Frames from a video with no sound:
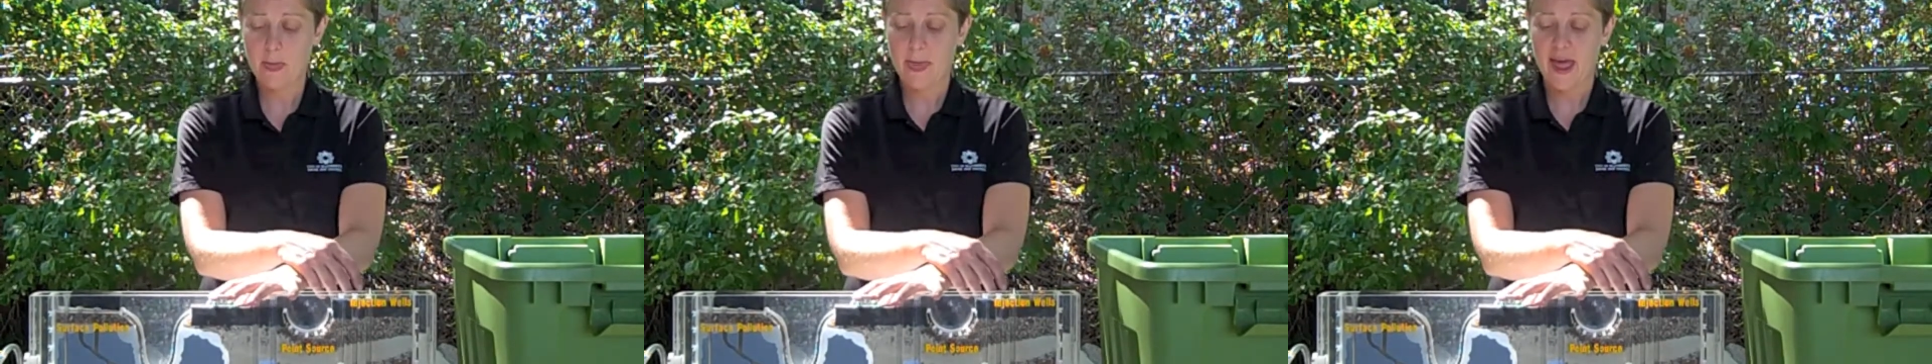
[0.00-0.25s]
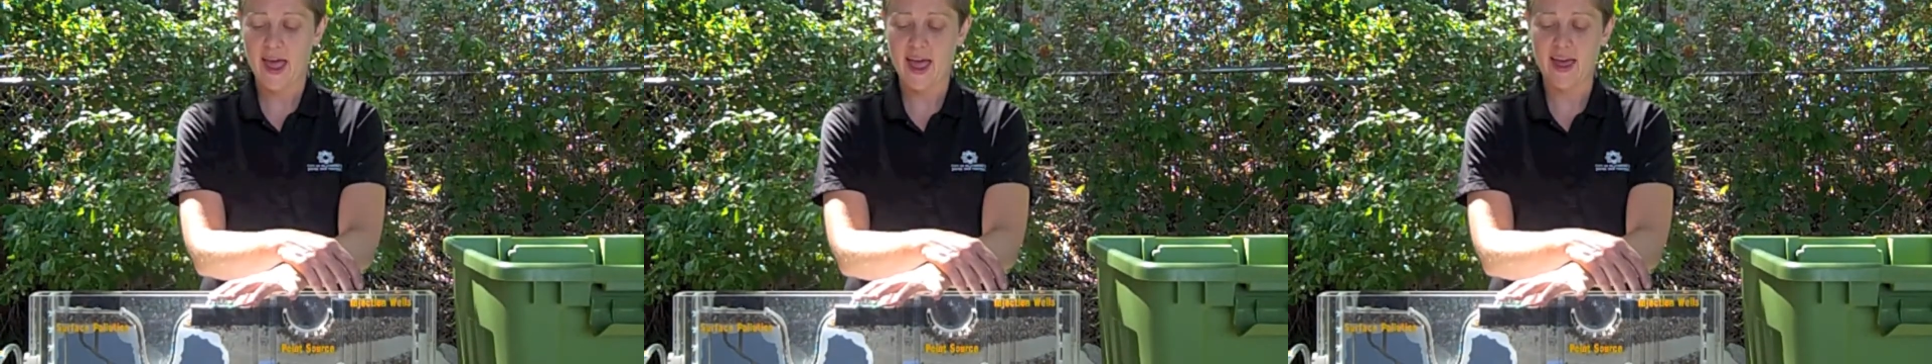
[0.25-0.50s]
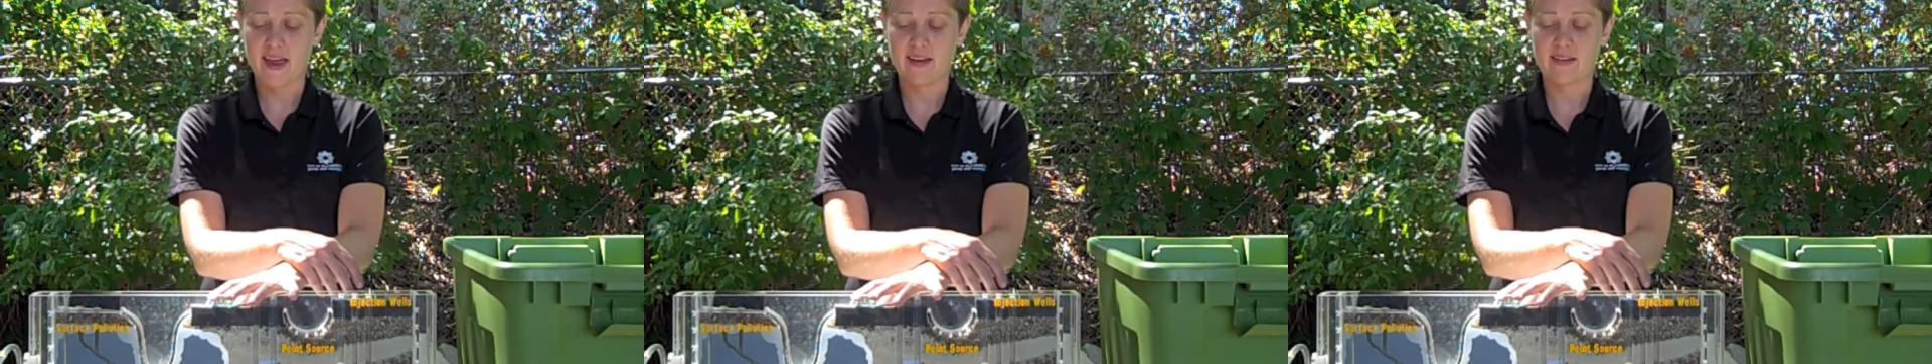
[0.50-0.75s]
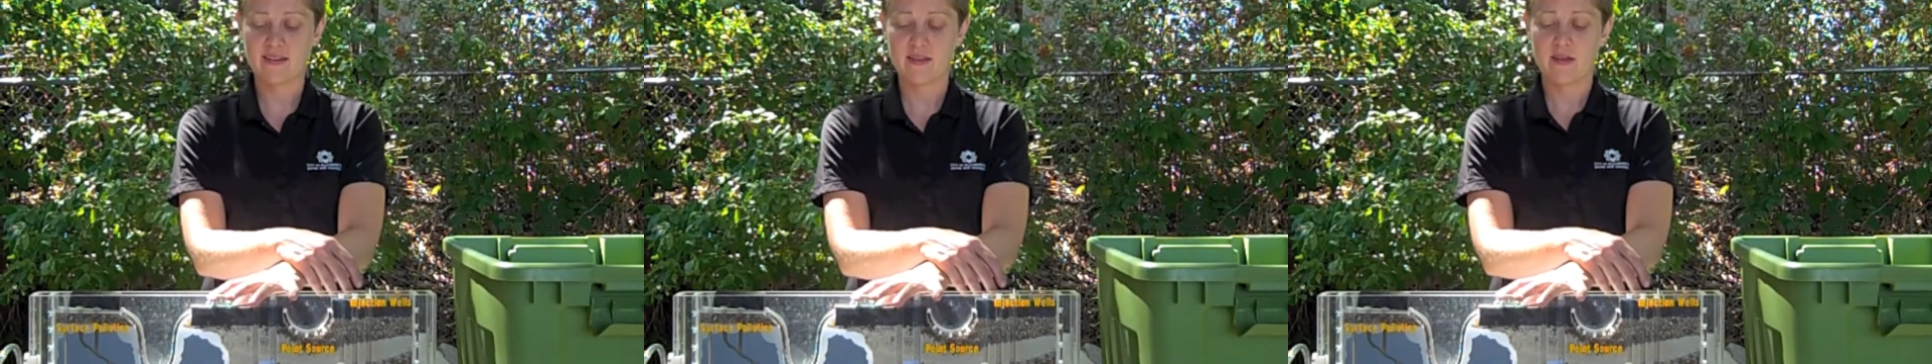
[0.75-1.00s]

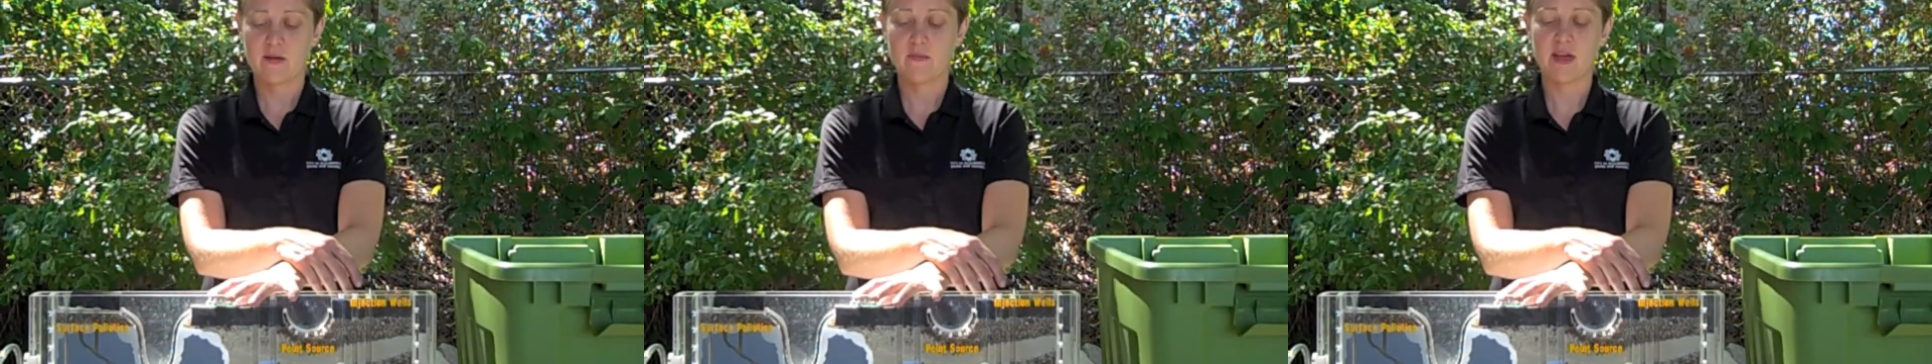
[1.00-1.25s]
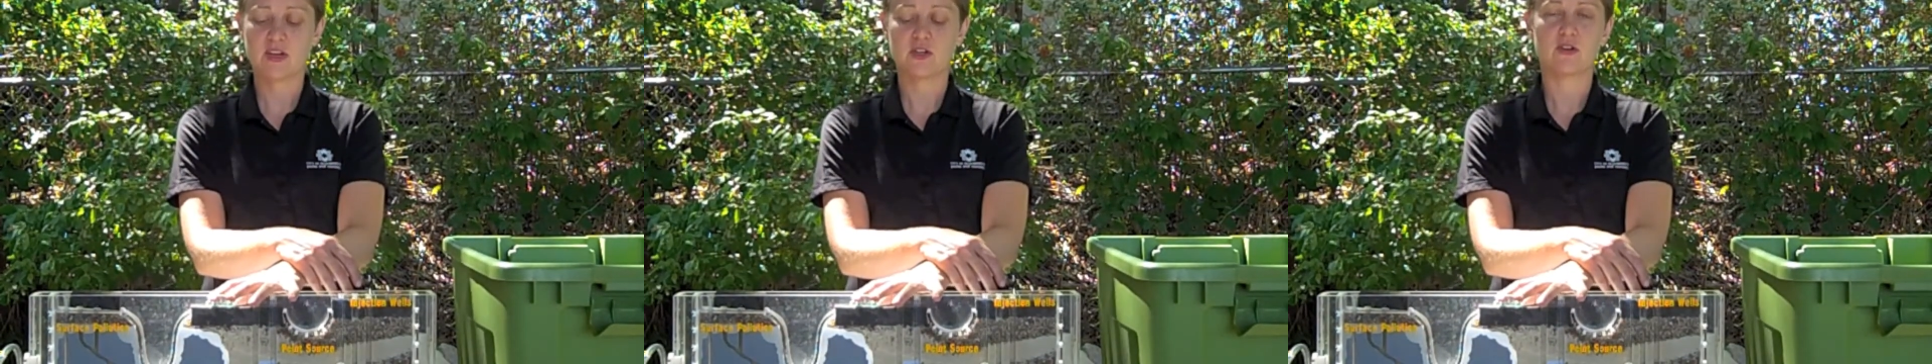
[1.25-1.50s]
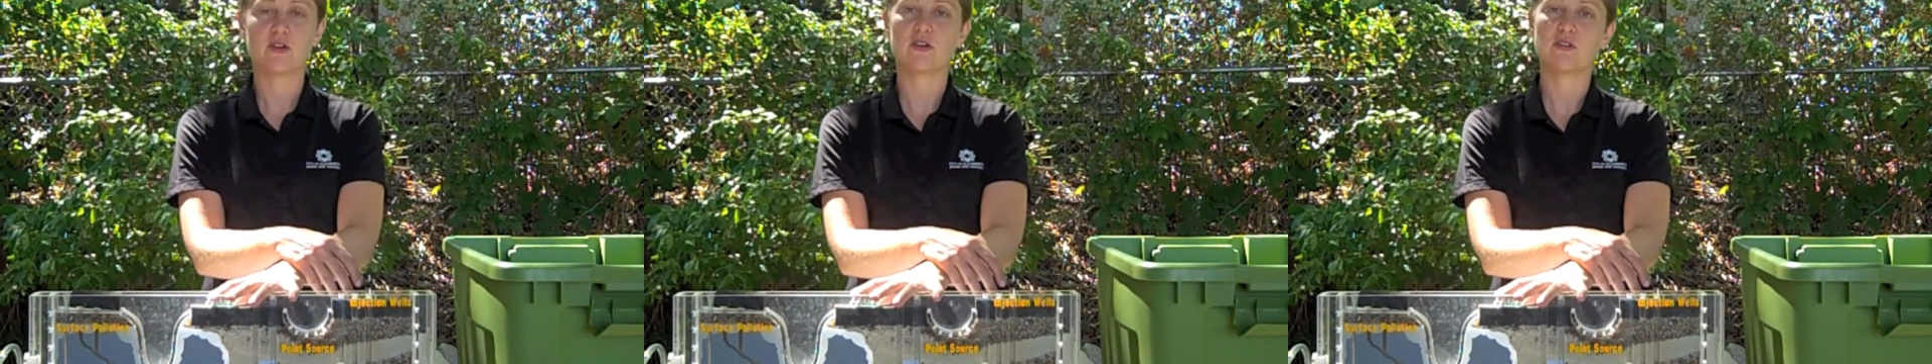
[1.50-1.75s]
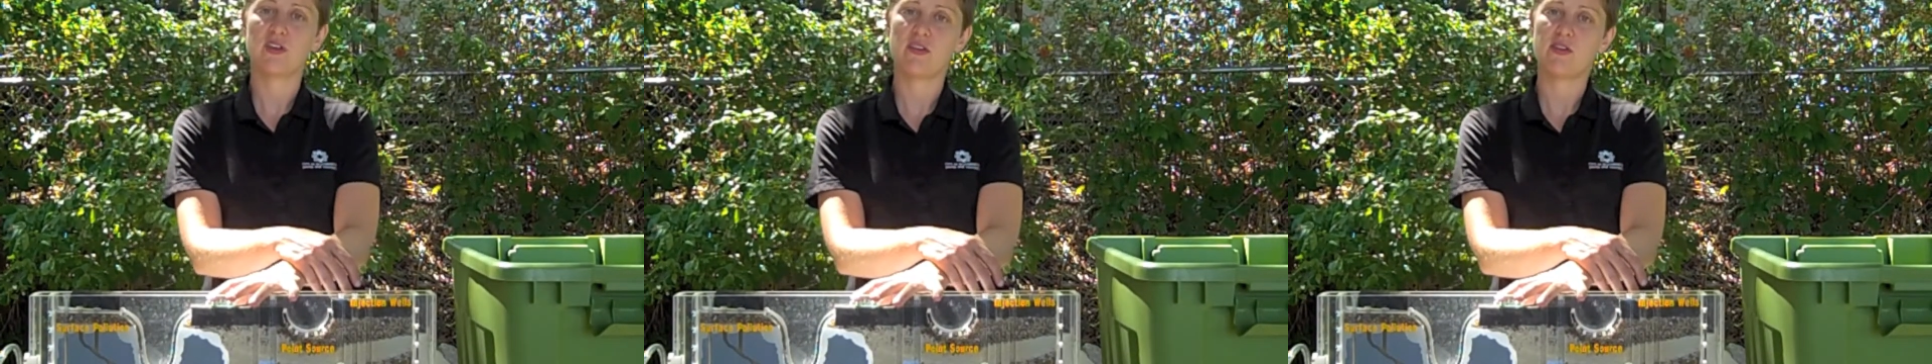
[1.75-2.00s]
and make sure
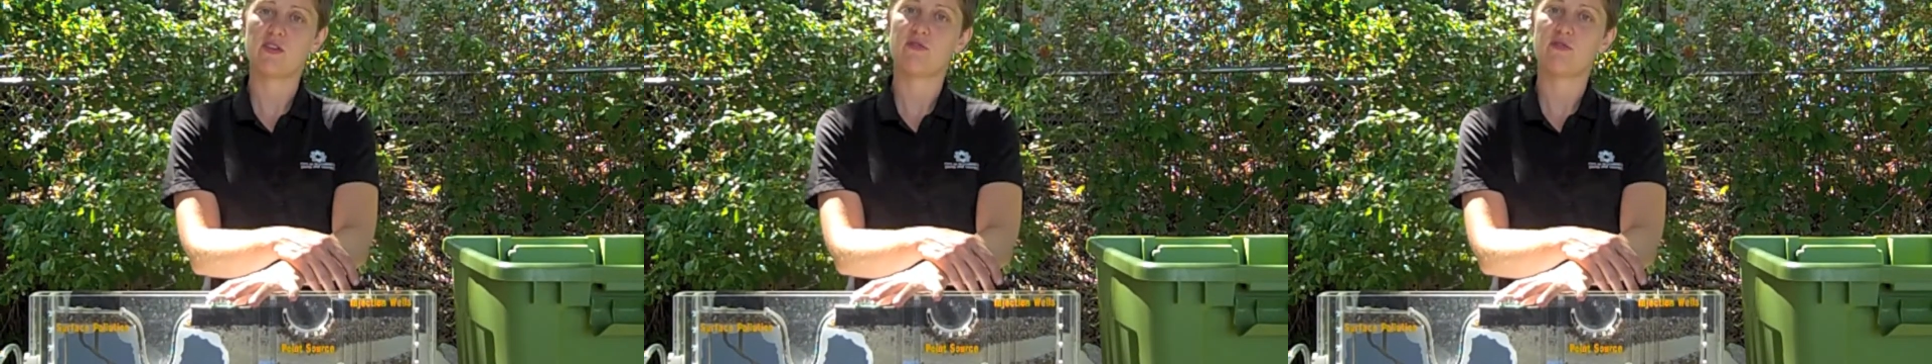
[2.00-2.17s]
safety